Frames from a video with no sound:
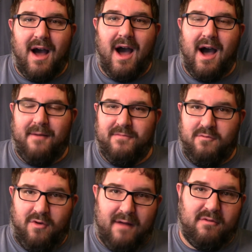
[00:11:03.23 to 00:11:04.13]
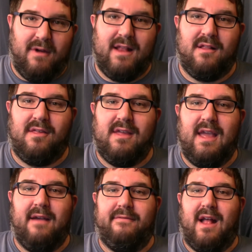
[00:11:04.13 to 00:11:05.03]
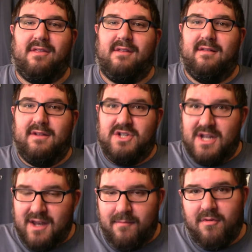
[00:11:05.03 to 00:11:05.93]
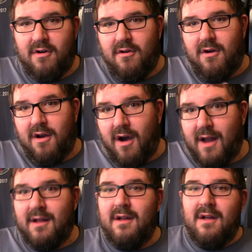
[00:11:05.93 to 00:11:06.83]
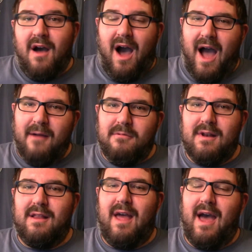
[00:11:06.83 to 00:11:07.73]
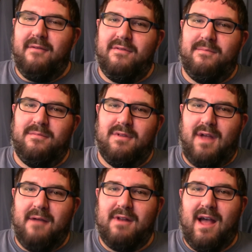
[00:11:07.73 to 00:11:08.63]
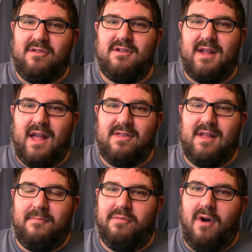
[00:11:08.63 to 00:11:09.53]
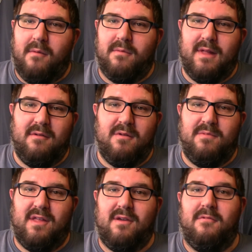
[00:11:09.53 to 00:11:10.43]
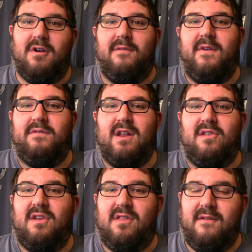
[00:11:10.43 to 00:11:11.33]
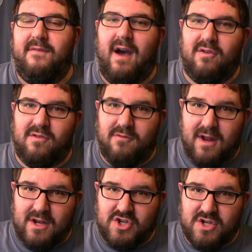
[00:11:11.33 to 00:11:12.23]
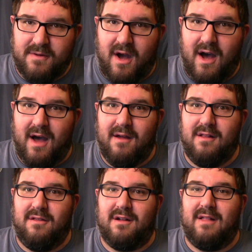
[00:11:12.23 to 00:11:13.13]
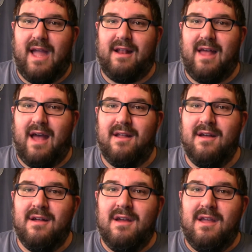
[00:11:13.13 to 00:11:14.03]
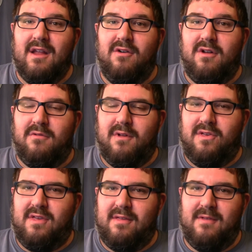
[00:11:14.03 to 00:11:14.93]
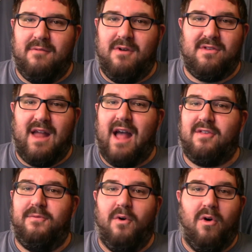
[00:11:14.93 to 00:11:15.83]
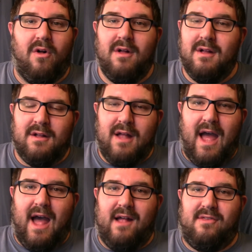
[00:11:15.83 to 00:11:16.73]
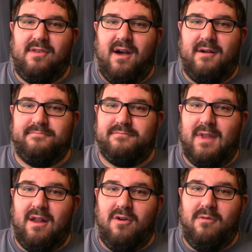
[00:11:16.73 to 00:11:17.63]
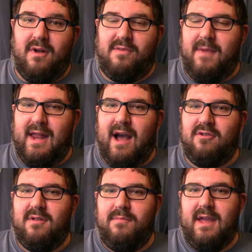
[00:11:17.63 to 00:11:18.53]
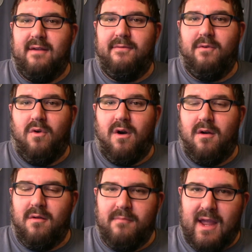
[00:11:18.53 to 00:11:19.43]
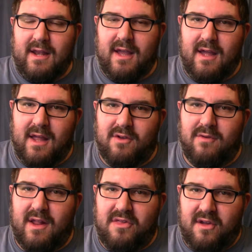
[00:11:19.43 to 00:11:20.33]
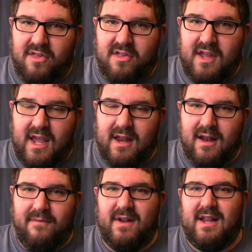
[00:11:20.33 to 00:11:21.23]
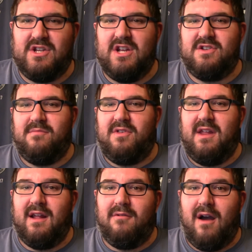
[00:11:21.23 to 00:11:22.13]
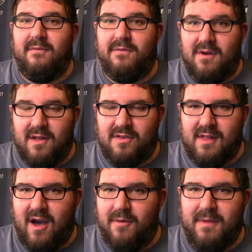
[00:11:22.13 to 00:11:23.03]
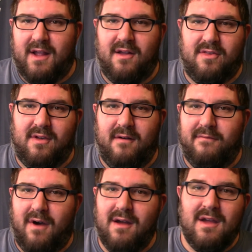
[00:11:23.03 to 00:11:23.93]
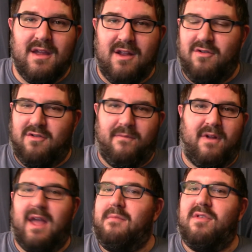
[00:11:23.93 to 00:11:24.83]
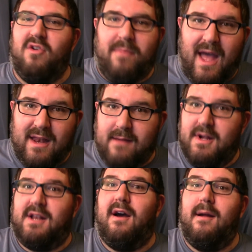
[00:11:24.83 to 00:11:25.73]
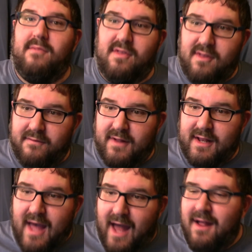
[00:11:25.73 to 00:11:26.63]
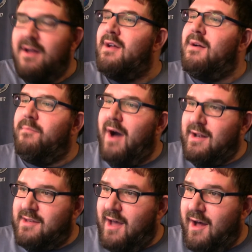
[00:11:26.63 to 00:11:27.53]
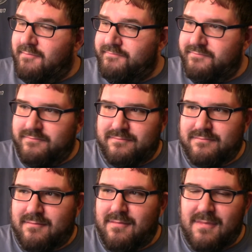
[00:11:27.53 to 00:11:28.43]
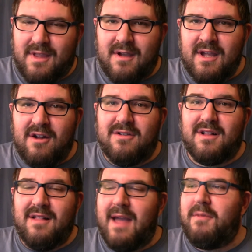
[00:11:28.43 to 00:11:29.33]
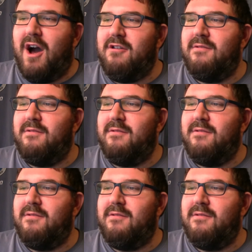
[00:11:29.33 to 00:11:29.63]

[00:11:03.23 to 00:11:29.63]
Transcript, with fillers: Um, we'll have to wait and see if that's the legit number or not. I would have I would hazard to guess that probably it would be somewhere in the fifty to sixty thousand range. Uh, and it looked like that, you know, there was it wasn't as full as um, you know was made out to be for Mania in 2016, and I think they changed some seating around for this now because of uh, you know don't forget still pandemic times and stuff like that. But um, you know to claim yeah,